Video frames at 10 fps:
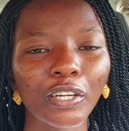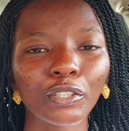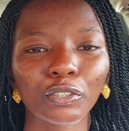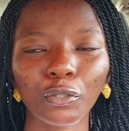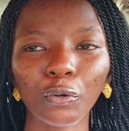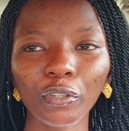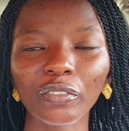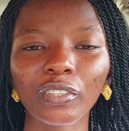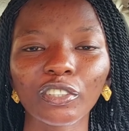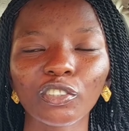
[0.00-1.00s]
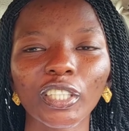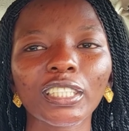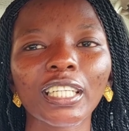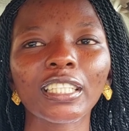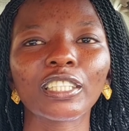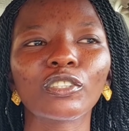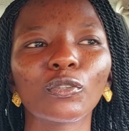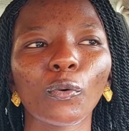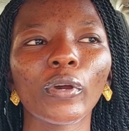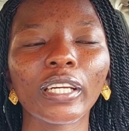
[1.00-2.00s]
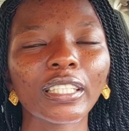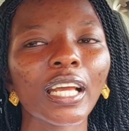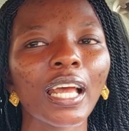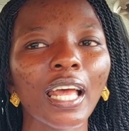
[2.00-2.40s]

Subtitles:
So if you're interested in knowing